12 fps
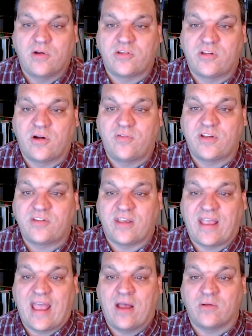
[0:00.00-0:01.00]
service
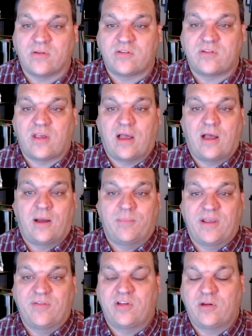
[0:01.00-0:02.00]
accounts,
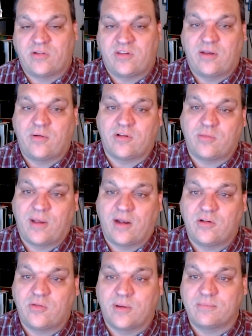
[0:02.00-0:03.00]
even your secrets
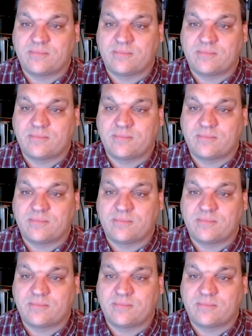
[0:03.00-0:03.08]
management.